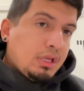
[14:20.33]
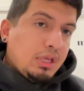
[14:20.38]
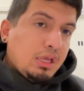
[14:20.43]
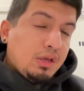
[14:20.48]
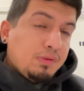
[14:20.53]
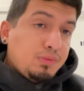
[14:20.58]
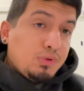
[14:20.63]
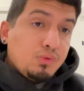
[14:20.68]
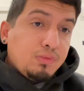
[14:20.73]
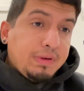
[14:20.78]

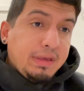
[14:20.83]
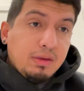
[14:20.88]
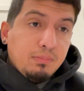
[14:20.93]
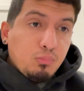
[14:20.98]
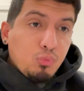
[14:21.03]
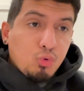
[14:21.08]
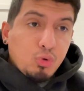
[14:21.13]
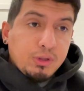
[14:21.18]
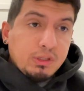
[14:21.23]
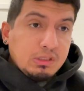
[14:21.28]
If you've hit
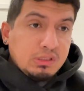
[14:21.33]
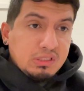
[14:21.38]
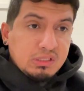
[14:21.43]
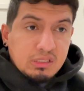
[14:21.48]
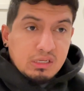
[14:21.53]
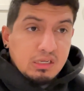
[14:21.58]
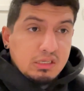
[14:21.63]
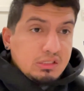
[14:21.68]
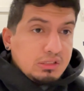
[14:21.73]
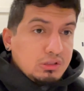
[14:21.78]
more than
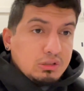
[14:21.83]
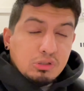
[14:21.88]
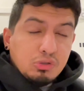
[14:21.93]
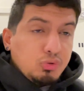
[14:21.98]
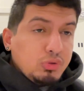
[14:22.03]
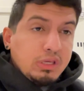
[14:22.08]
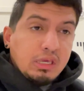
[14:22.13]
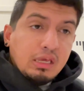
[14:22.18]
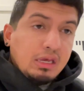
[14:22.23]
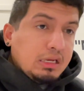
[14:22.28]
6,
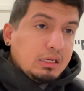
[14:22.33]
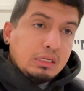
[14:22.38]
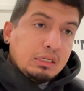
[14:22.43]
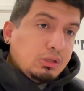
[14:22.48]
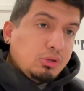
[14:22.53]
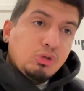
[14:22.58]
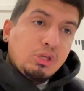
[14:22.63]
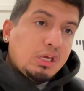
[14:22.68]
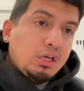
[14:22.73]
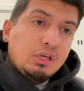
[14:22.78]
you
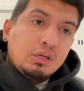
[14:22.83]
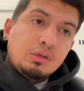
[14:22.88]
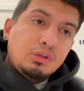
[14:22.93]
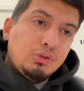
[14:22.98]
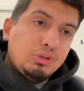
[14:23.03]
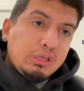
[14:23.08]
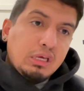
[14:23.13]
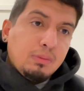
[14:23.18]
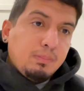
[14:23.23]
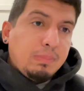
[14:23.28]

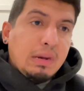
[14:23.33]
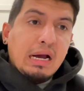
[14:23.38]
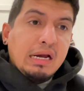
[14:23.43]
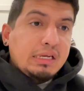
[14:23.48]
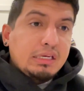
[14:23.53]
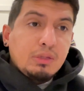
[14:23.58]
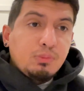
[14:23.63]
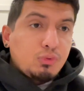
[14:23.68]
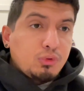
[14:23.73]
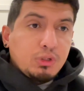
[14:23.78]
can't buy
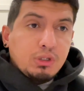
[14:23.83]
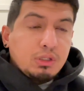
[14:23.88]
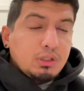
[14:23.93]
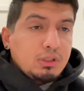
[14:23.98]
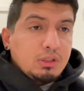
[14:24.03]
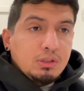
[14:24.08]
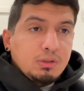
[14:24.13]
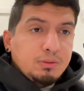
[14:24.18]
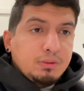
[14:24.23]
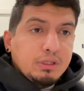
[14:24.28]
anymore,
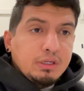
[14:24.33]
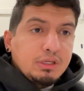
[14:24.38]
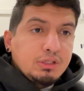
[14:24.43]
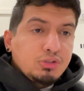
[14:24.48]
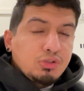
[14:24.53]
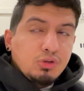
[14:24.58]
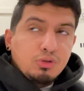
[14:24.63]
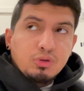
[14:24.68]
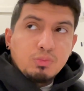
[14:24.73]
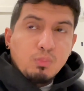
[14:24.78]
right?
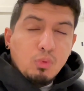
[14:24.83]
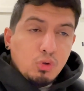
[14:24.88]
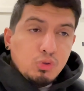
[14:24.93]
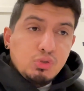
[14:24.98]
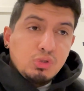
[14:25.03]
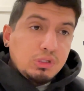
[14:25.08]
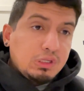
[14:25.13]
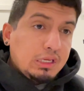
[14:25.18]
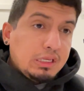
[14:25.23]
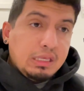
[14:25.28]
So the
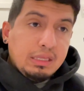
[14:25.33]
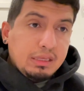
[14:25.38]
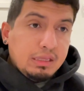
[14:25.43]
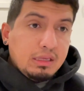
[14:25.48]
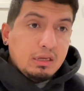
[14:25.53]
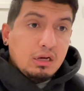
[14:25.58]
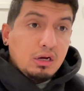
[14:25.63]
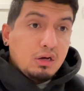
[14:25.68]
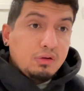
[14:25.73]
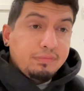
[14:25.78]
most you could
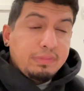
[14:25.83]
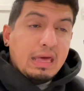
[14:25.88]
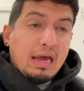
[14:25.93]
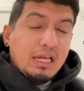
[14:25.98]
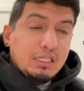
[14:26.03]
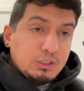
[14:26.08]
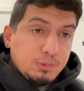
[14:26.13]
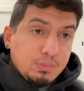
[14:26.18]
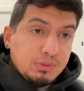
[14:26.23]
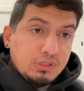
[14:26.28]
hit of
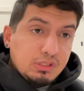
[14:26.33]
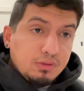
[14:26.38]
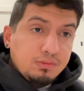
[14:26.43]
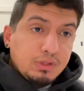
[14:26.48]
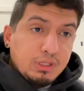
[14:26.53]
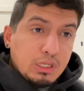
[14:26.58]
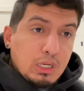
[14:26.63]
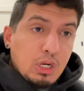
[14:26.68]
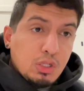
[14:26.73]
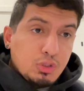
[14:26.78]
that
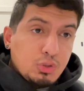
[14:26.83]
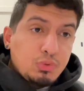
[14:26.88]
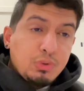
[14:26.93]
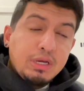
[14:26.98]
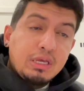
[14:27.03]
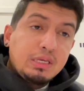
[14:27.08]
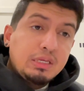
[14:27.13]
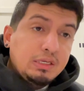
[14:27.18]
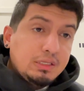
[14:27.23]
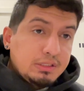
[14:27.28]
specific
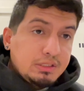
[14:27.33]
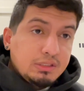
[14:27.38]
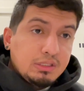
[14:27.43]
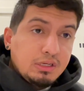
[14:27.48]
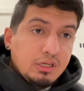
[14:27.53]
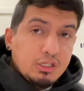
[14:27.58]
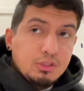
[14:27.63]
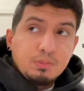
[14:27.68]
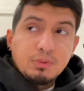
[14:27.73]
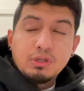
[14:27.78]
colorway is
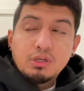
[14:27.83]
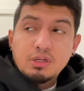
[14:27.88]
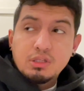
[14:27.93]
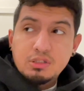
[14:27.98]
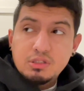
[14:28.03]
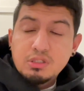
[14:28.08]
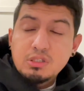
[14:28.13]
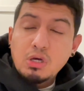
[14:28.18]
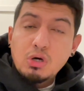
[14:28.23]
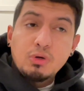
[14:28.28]
6, but you
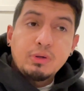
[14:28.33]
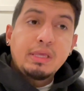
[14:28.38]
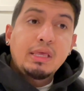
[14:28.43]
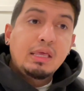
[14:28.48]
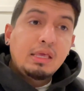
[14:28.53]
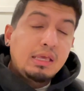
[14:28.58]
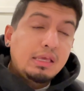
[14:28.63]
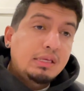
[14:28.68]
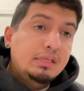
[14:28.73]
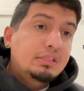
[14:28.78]
could still
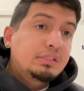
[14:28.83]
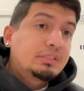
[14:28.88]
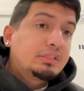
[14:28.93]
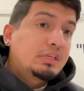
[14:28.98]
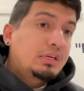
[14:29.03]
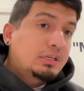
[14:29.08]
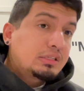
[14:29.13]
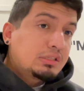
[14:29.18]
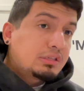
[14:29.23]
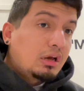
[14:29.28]
hit
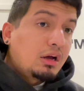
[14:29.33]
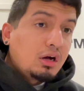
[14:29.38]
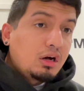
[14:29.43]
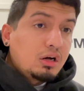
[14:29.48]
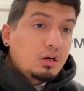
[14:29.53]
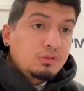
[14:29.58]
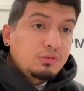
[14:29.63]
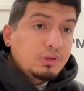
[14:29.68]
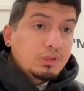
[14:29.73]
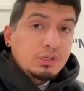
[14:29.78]
6
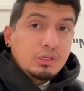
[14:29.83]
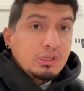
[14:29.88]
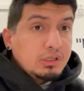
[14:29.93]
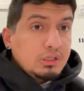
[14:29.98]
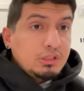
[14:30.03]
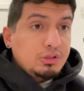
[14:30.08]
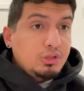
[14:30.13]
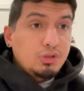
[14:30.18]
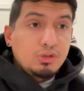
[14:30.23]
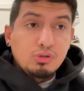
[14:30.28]
of
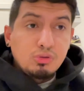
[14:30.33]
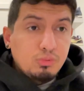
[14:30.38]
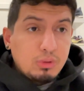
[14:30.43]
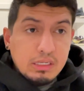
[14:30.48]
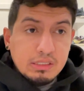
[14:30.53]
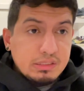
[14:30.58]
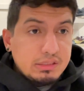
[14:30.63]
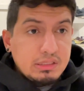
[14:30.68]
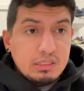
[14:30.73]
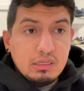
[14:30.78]
the
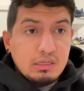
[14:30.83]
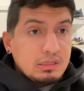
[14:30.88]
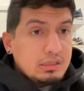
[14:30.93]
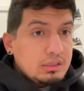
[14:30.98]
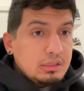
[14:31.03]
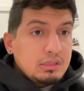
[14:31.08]
USC,